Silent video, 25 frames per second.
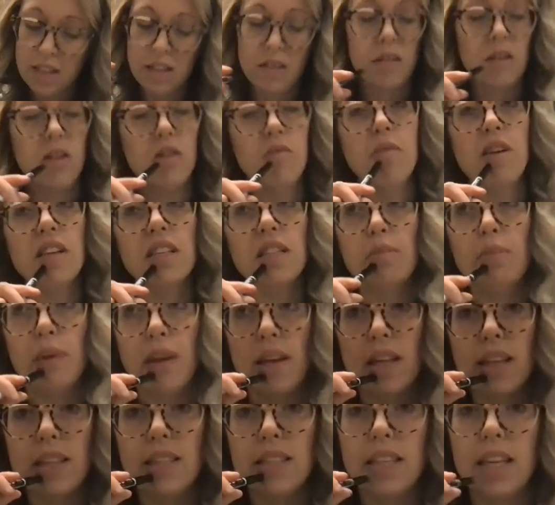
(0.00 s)
You must
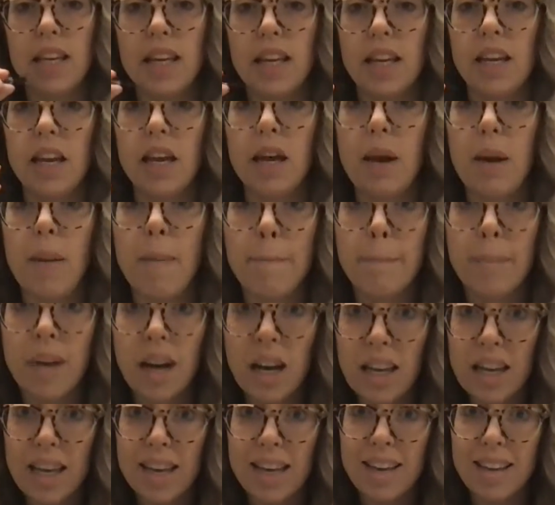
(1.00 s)
peel it to eat it.
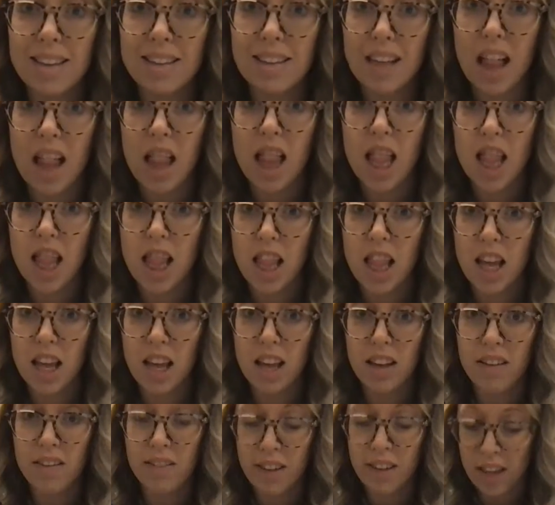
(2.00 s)
Monkeys
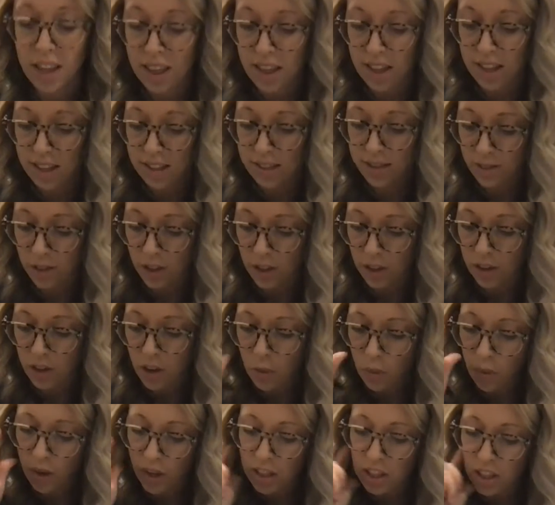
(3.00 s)
love this fruit.
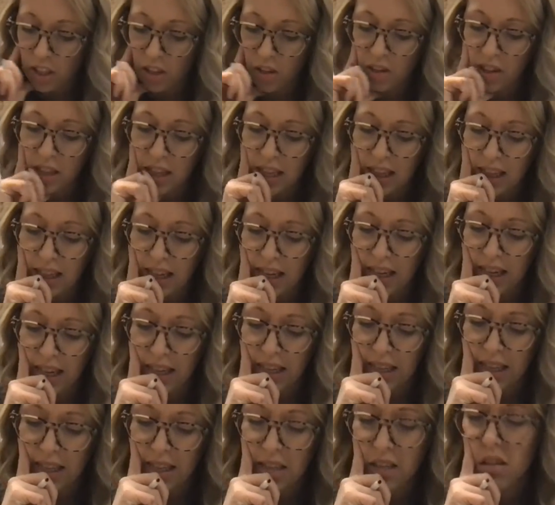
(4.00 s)
What do you think that it
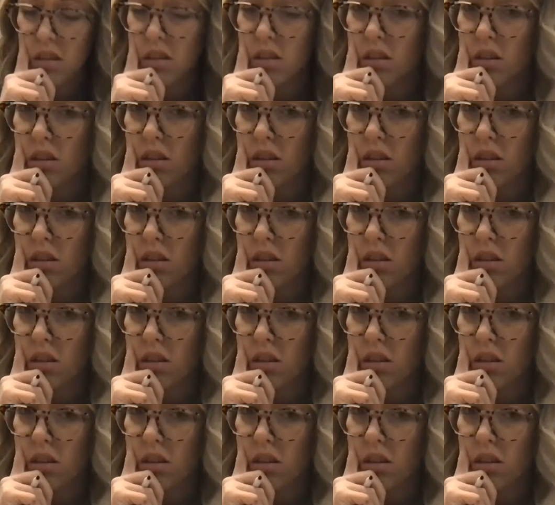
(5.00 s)
is?